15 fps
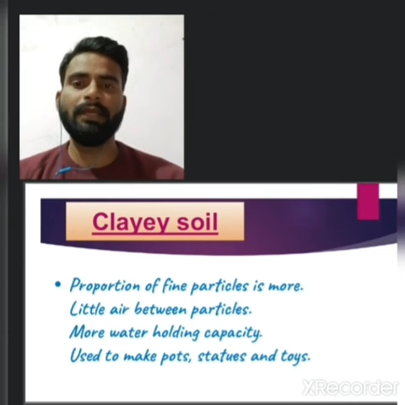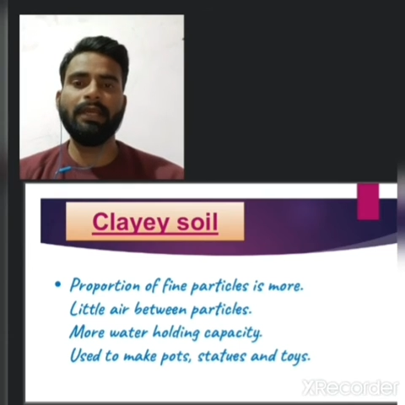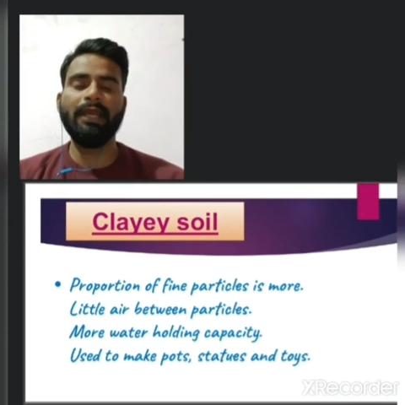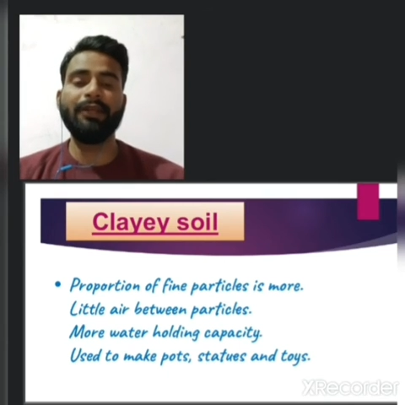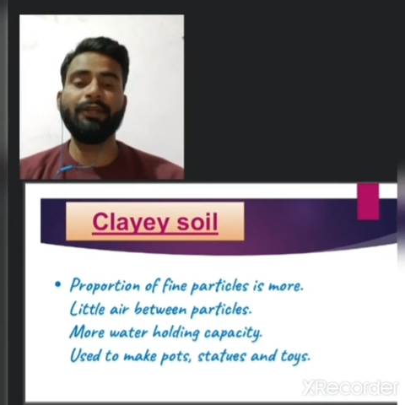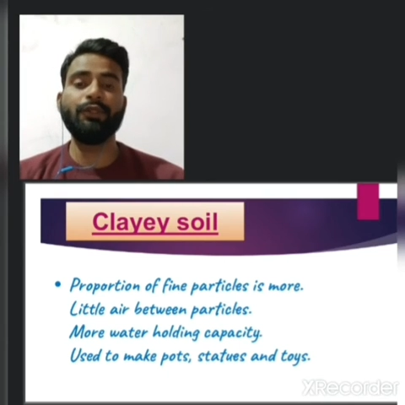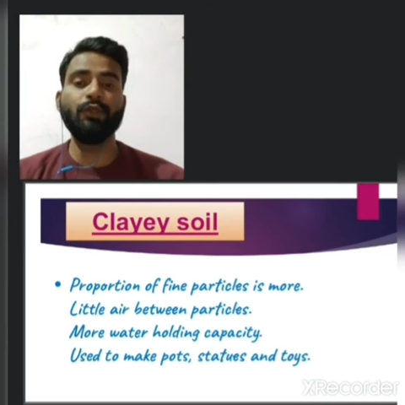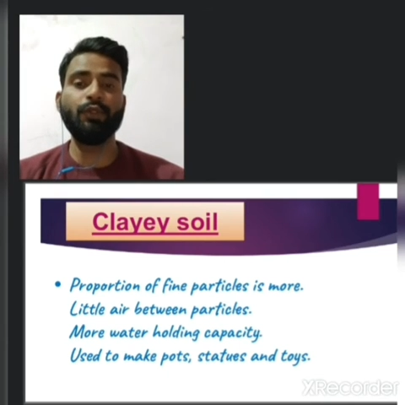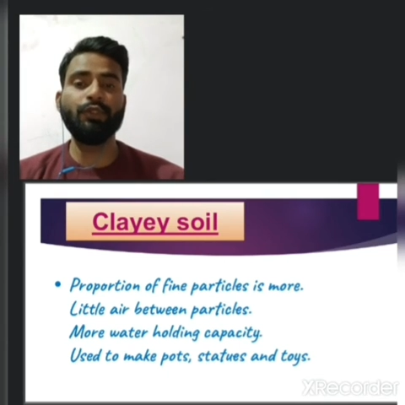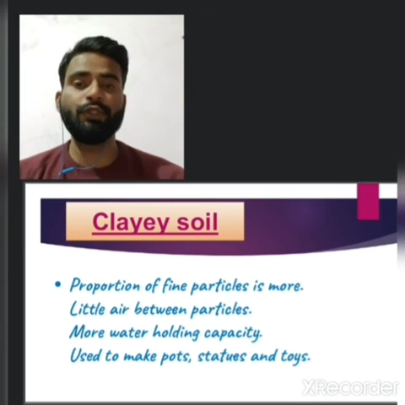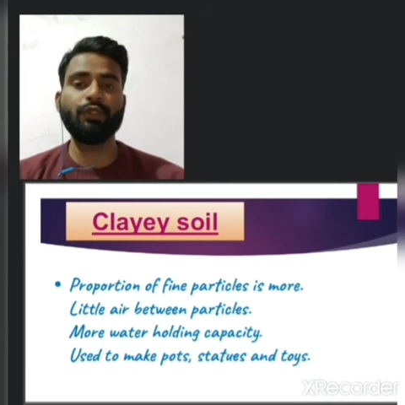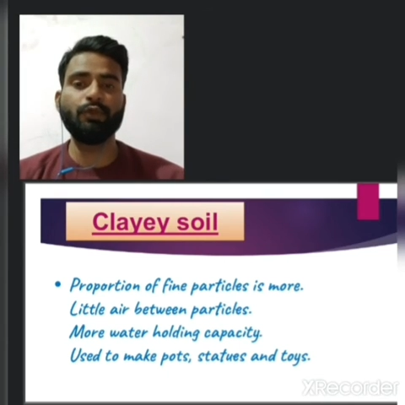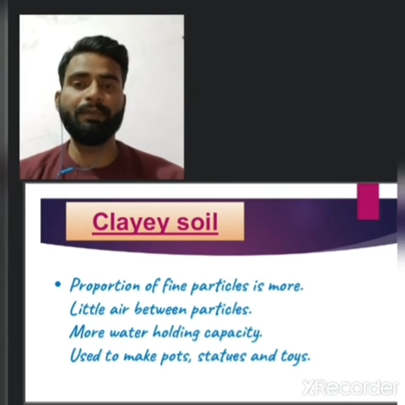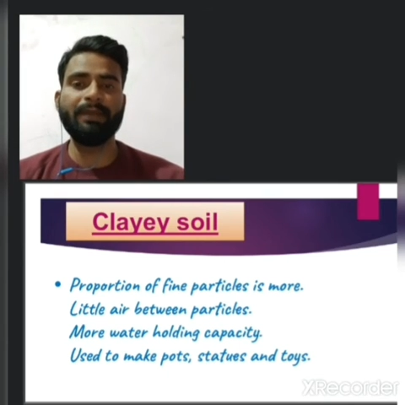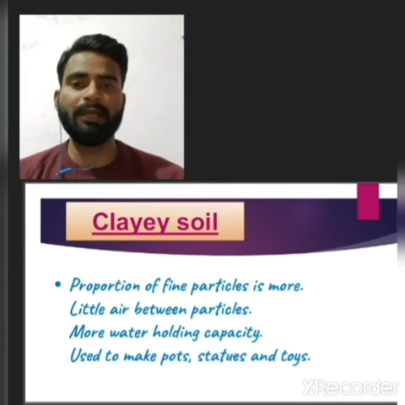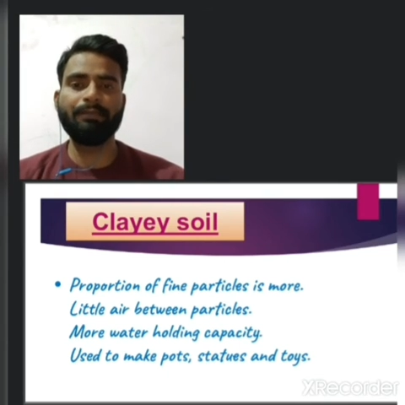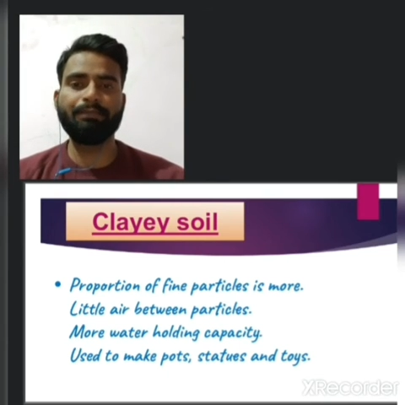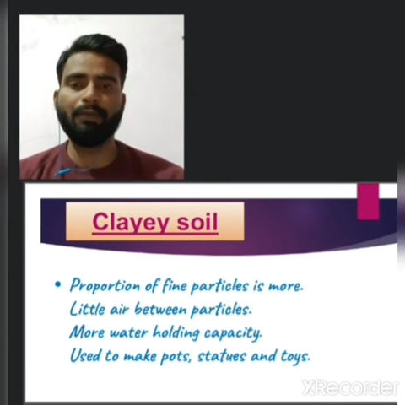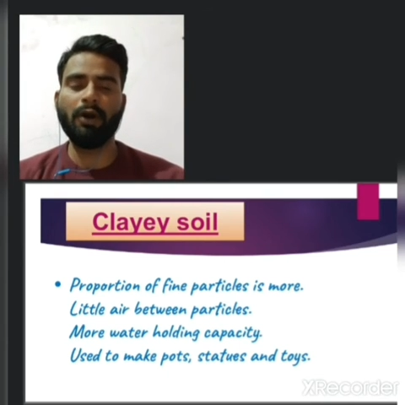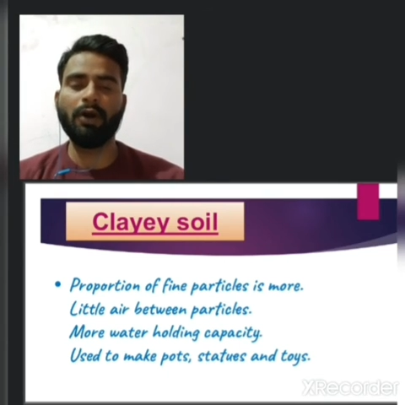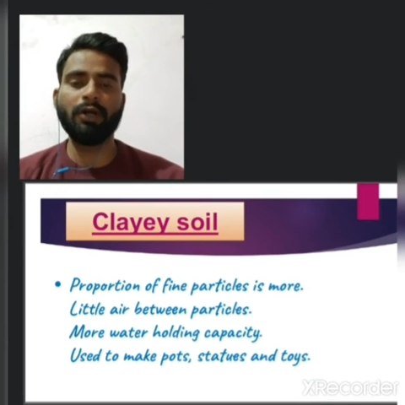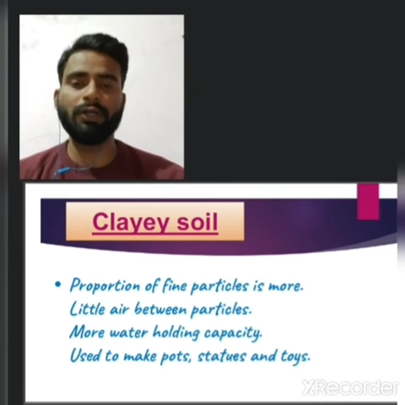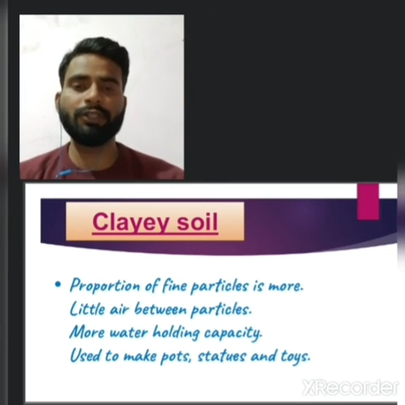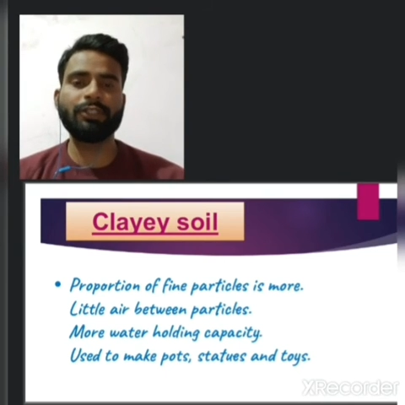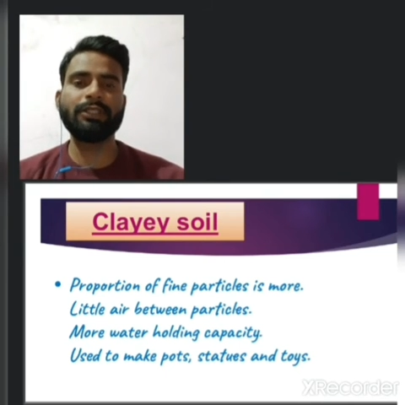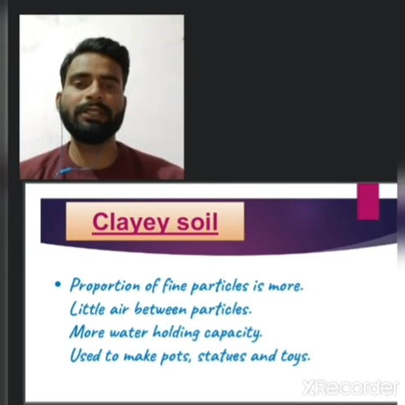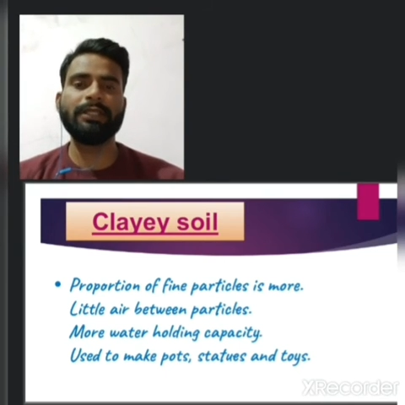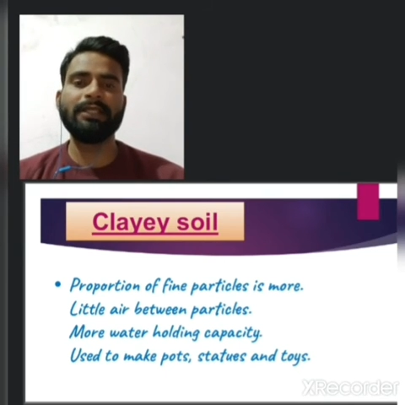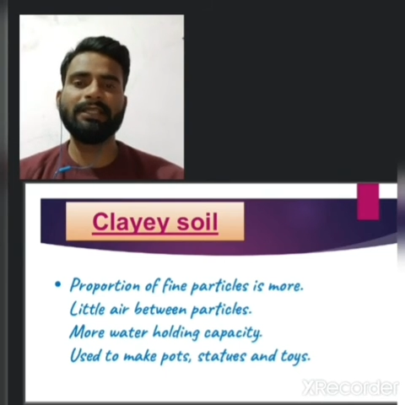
and used to make pots,